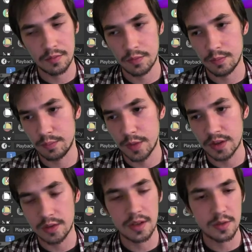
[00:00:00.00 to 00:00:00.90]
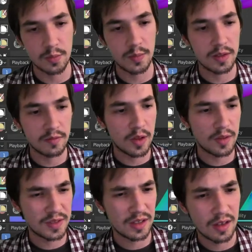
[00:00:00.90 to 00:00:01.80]
multi-res would be
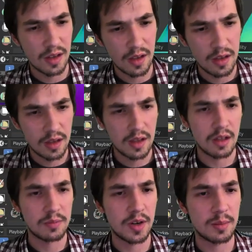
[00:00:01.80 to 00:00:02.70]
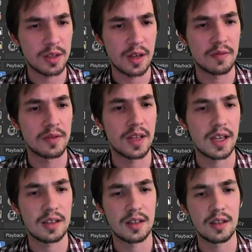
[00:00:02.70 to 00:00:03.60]
involved, and I'll probably cover that
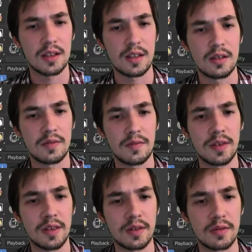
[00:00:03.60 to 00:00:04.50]
in a later video.